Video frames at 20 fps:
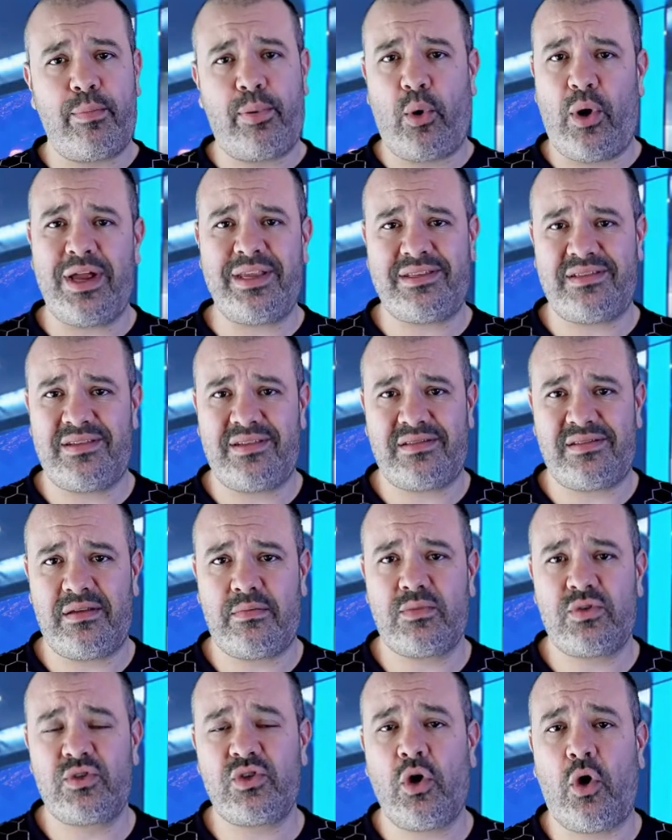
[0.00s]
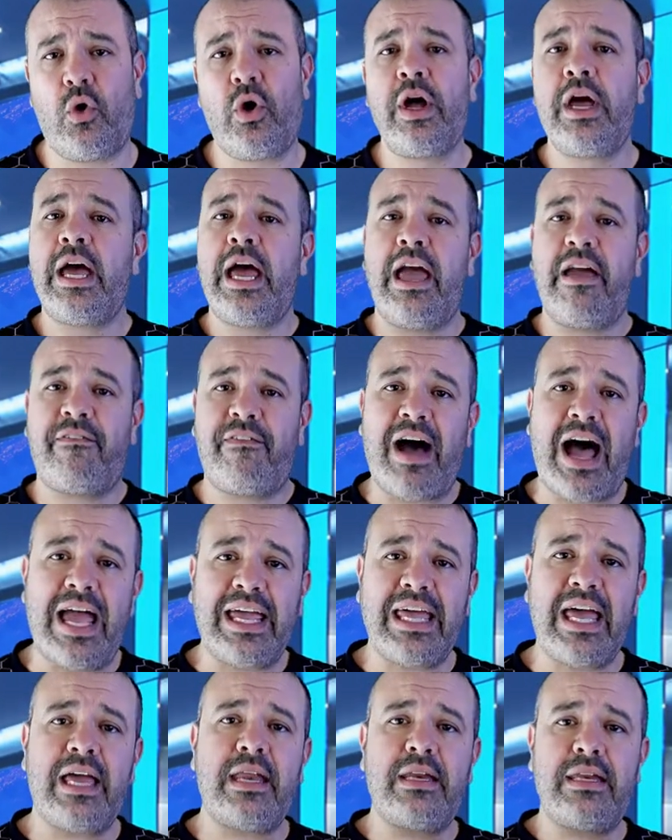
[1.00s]
point system. So if I
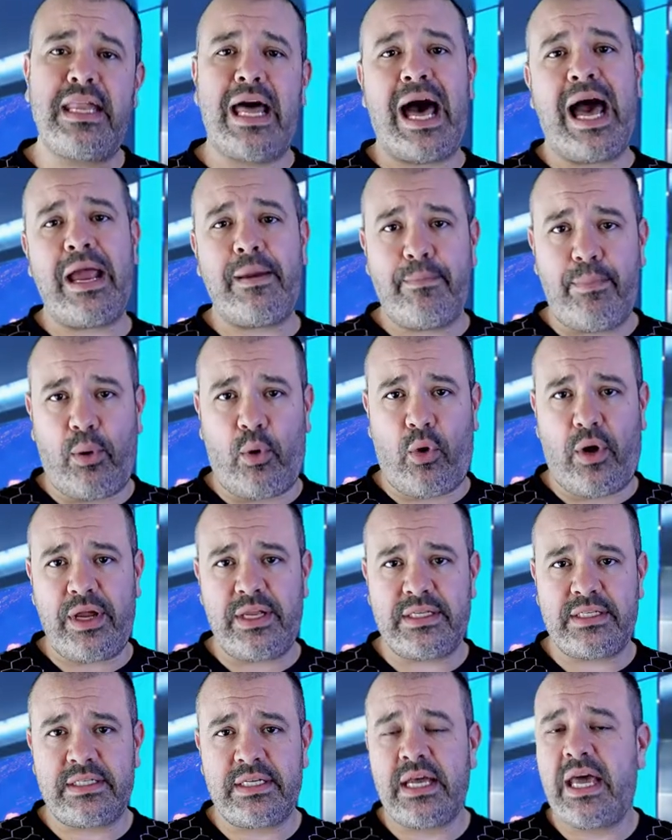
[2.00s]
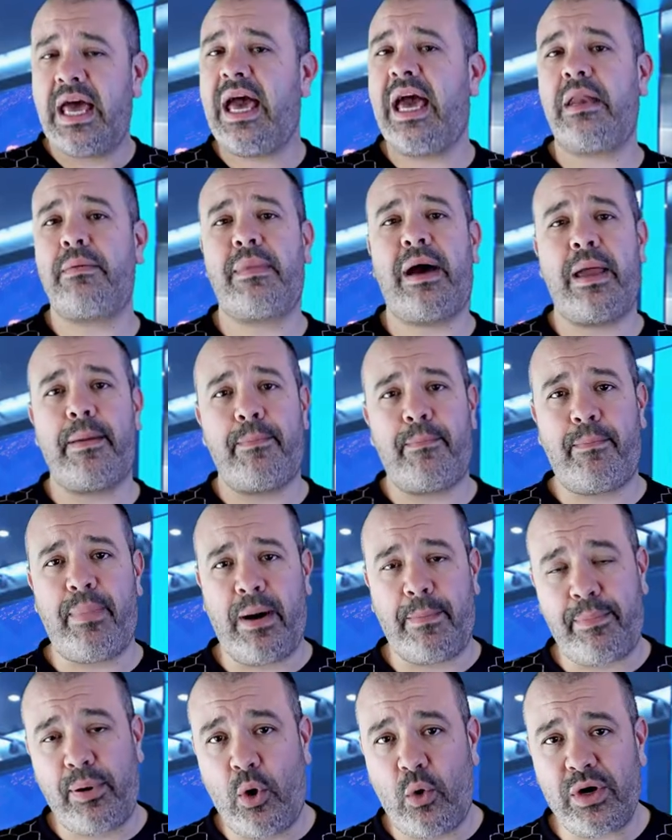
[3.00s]
get 9 points and my
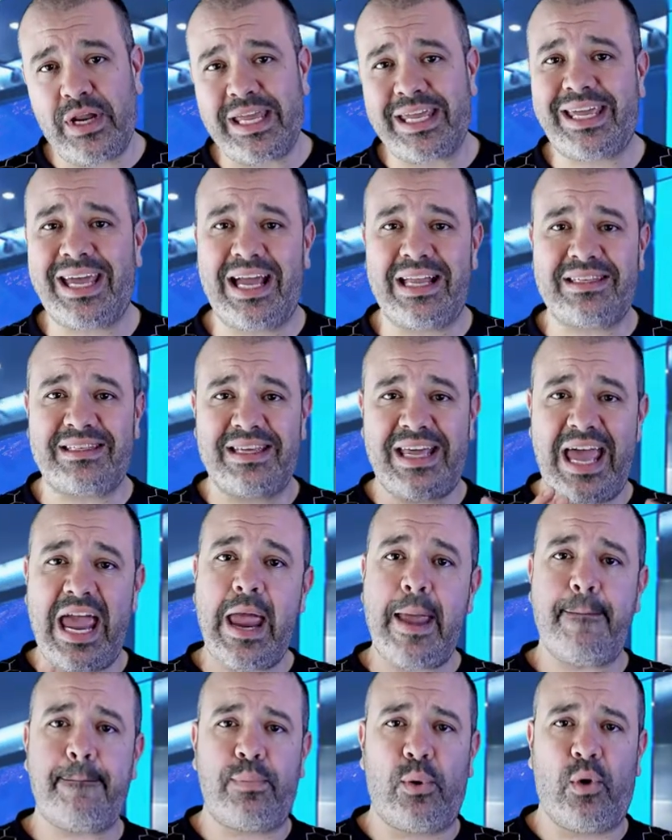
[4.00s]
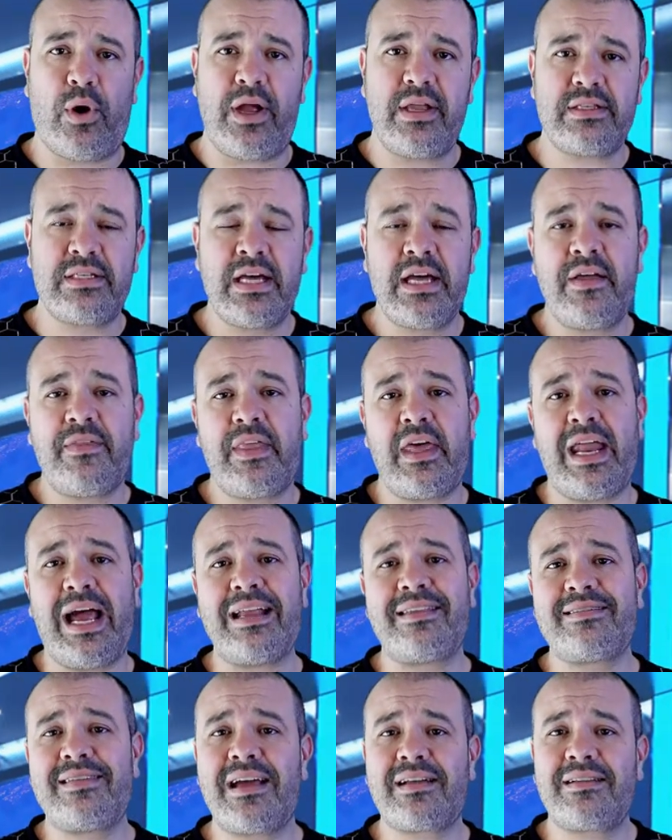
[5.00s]
opponent gets 8 points, then I
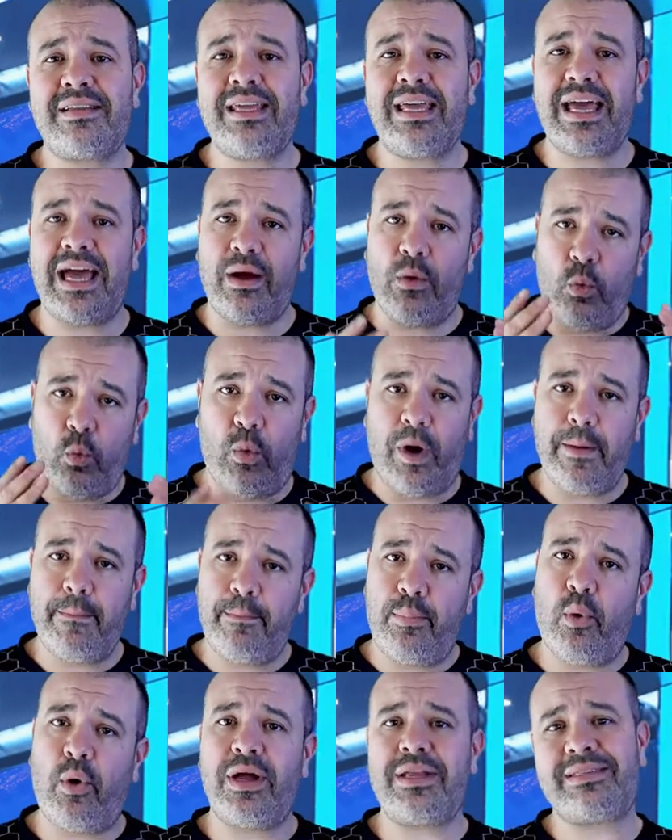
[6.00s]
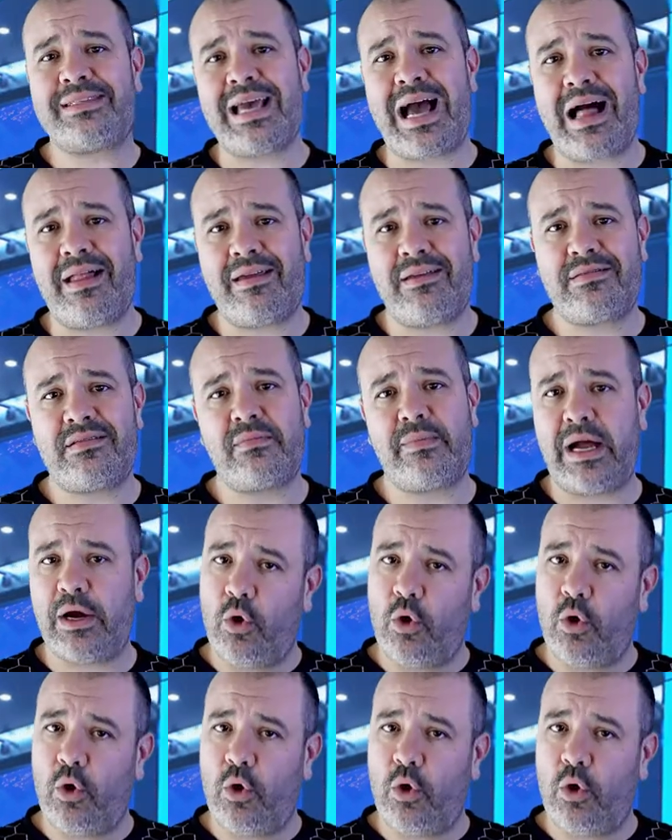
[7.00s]
technically get 1 point tallied to my